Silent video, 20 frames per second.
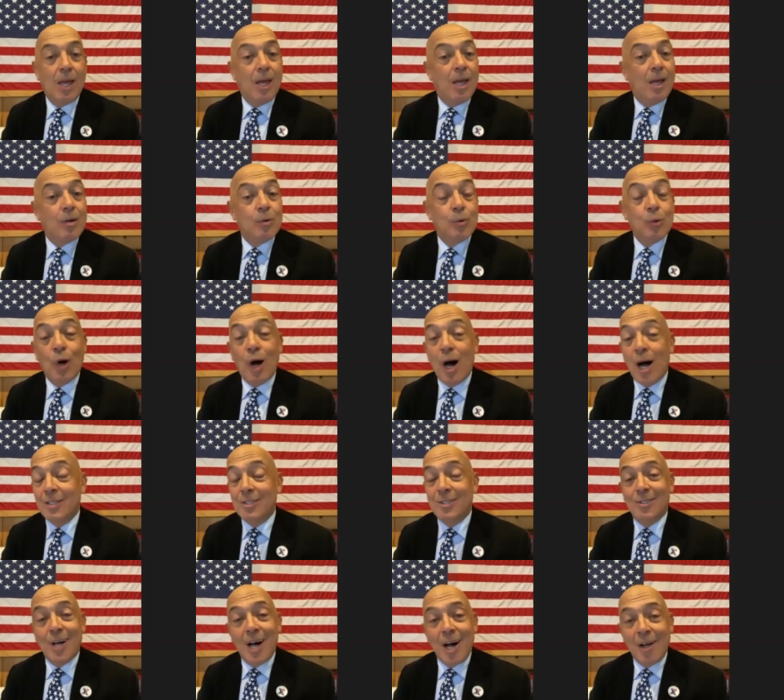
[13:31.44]
Rock
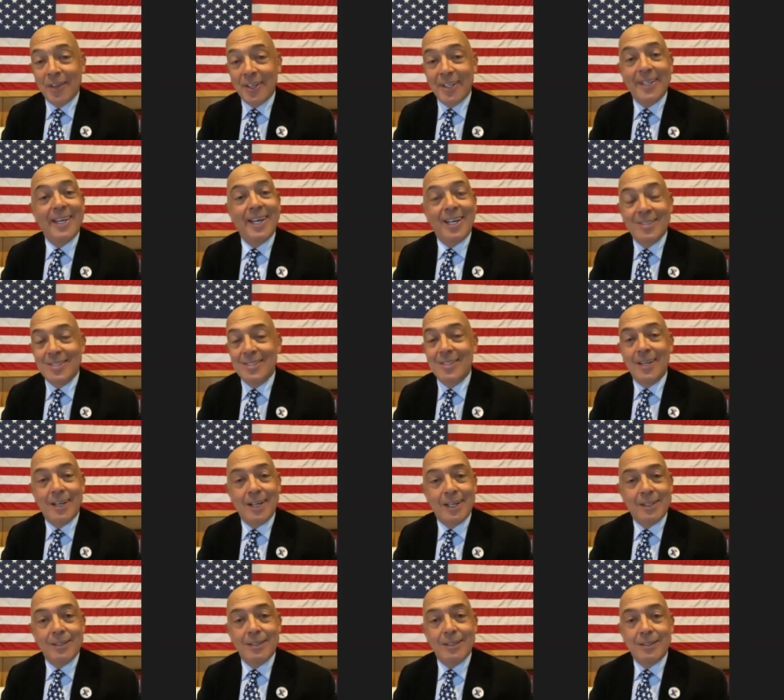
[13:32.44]
solid against that.
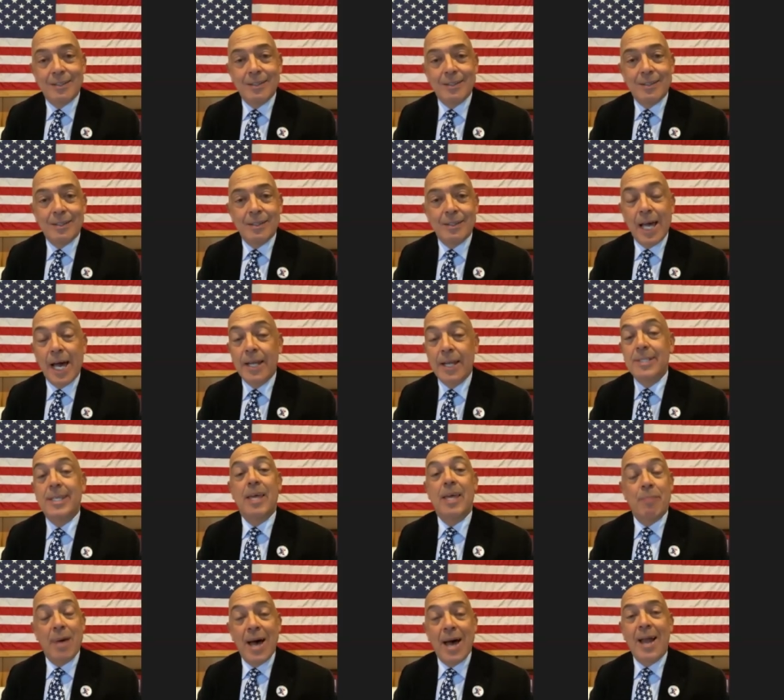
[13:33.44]
That is Why?
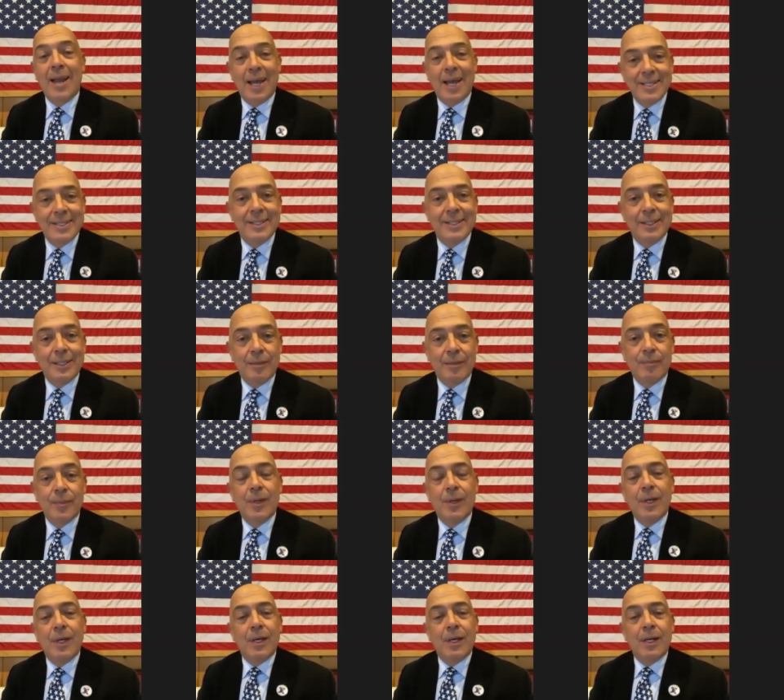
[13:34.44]
a bad.
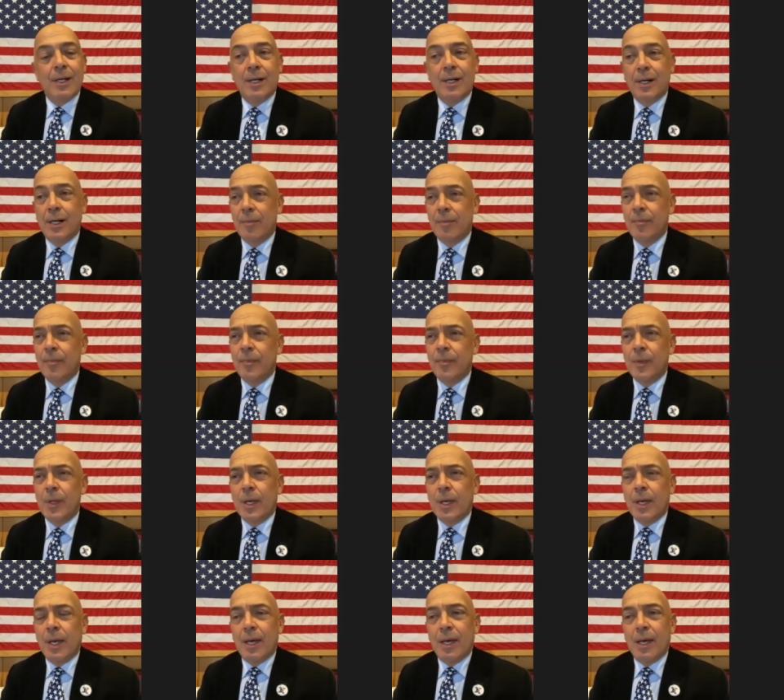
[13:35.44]
Um,
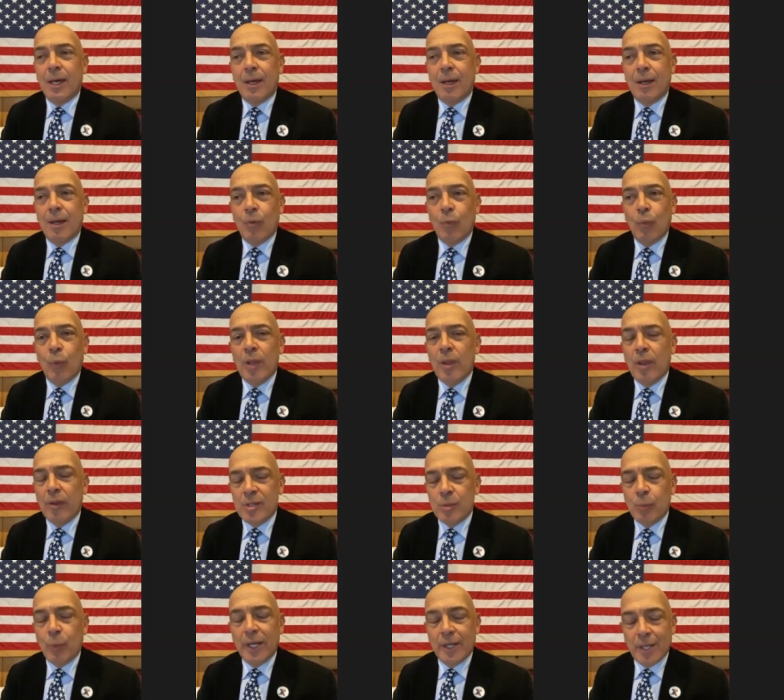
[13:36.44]
when the
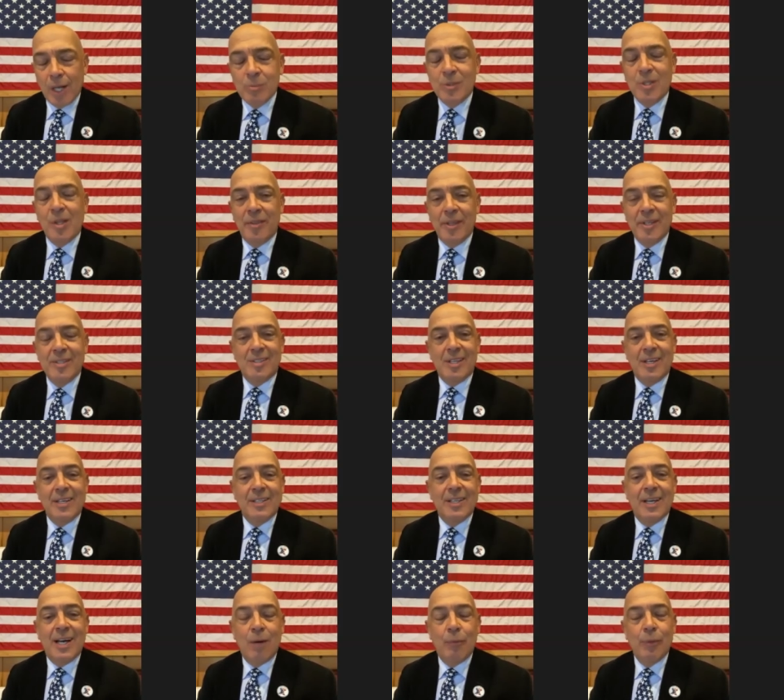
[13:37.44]
when it comes to things like
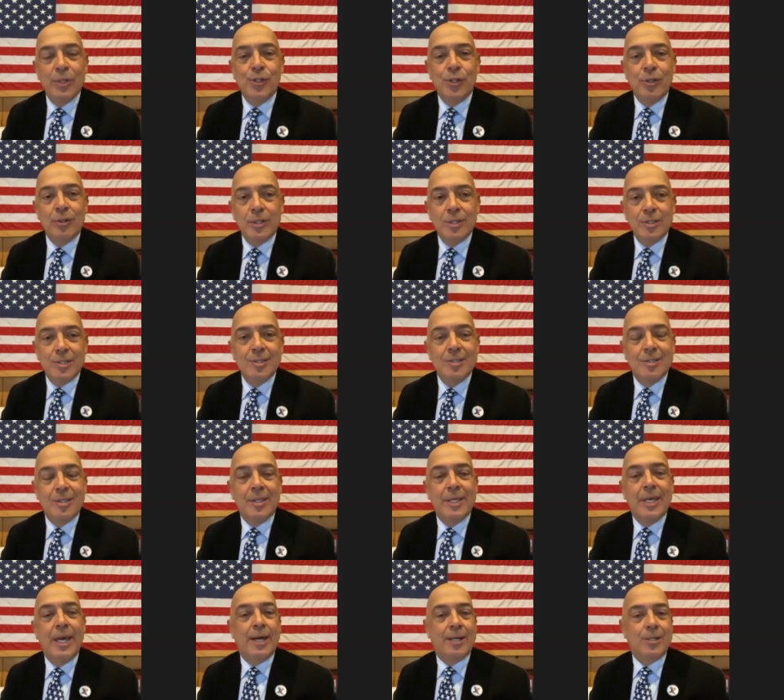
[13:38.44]
that, we should listen to
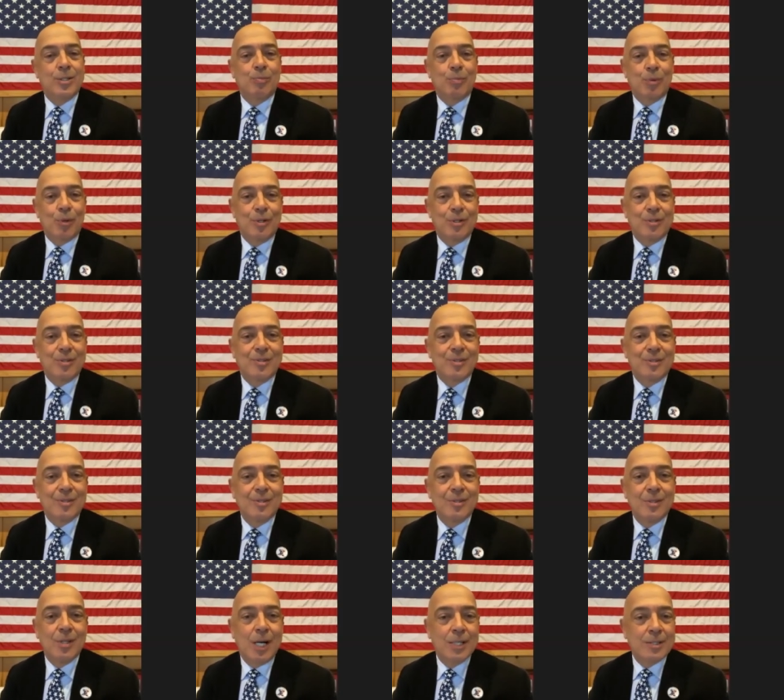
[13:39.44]
the experts,
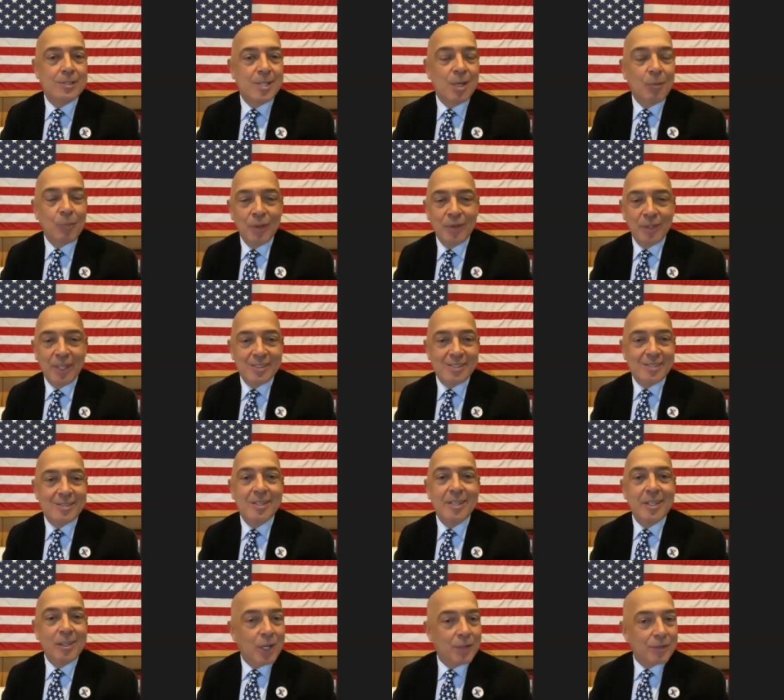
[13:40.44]
not someone that's
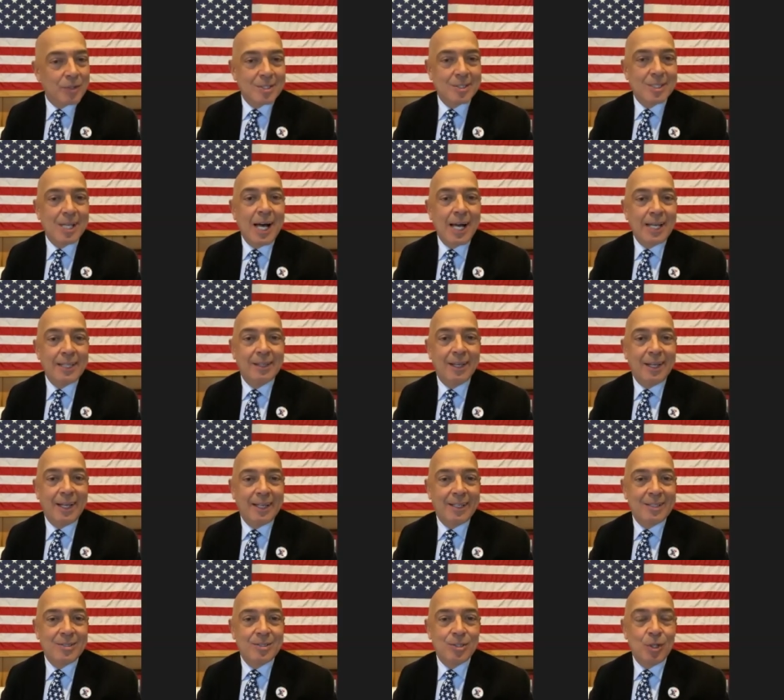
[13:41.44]
sitting on the
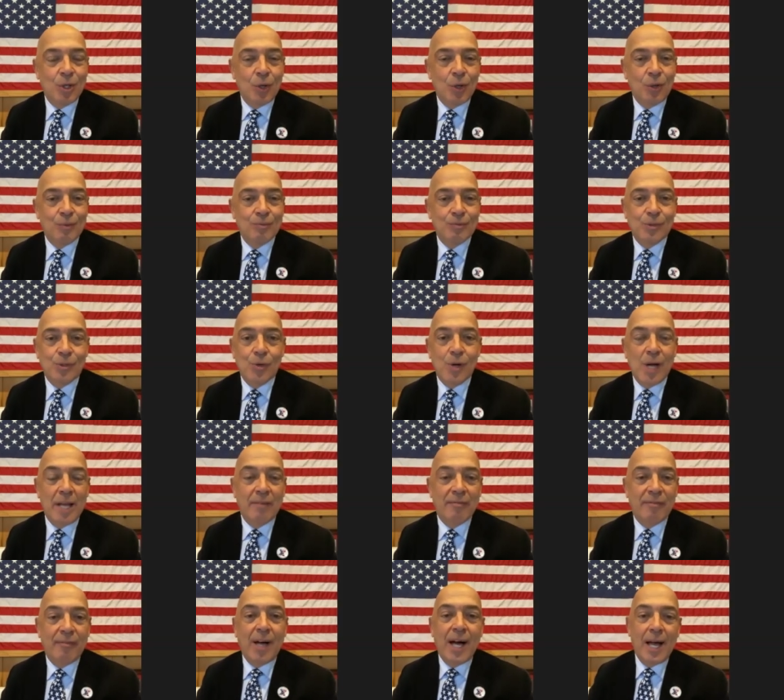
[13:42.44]
sidelines, you know, trying to
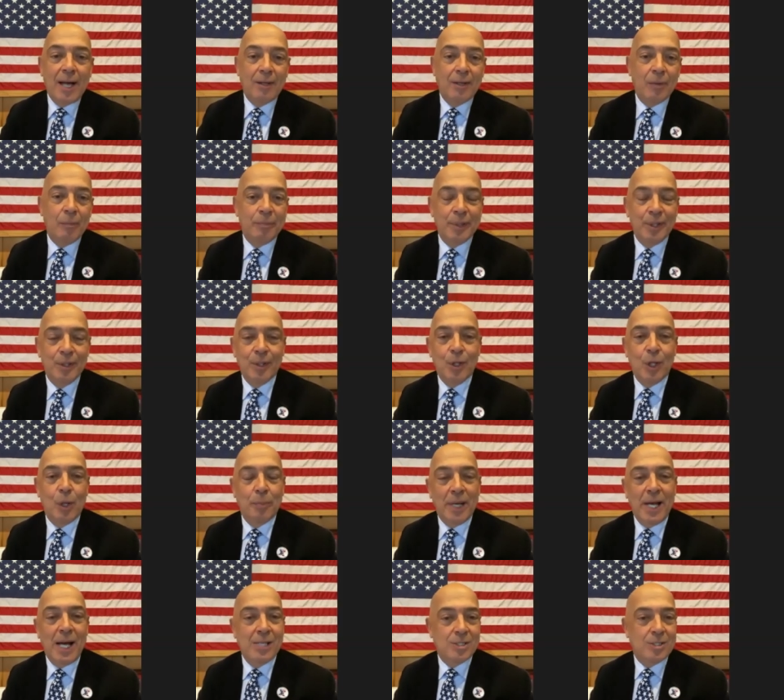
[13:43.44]
file a bill or
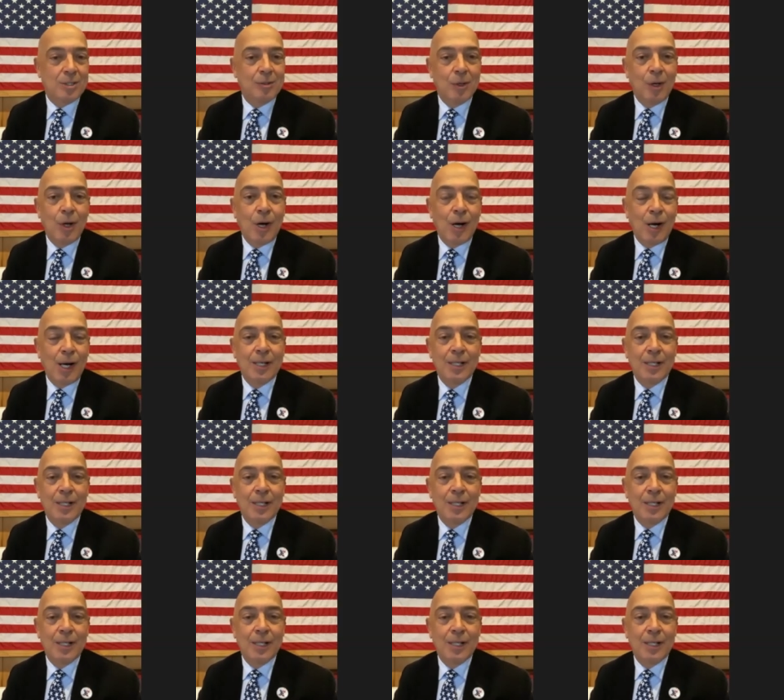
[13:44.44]
pass a law